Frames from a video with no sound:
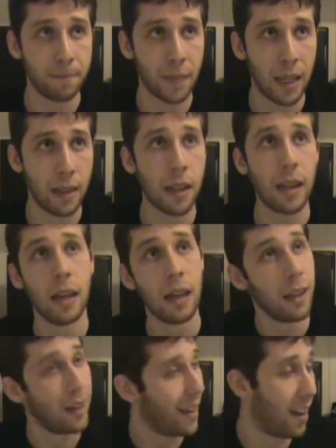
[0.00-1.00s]
And
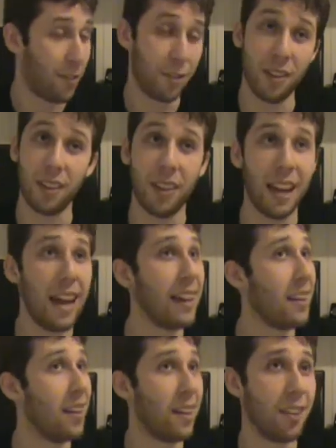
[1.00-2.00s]
after
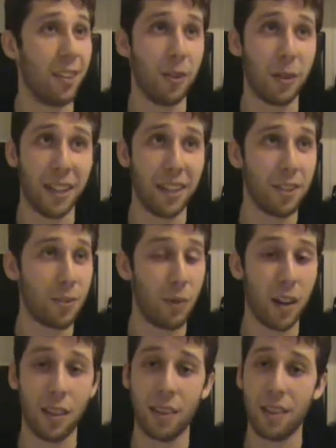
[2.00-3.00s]
that, you know, he just
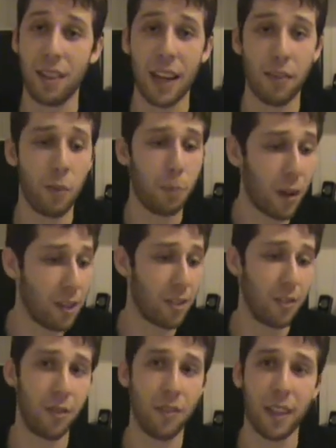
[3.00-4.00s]
went on to have a bunch
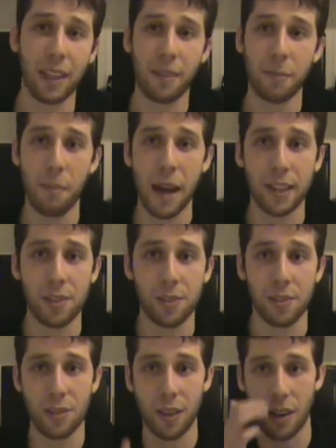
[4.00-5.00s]
of like
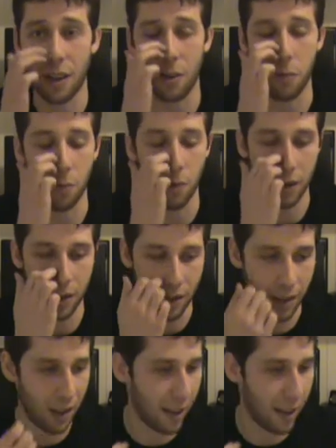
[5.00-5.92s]
matches with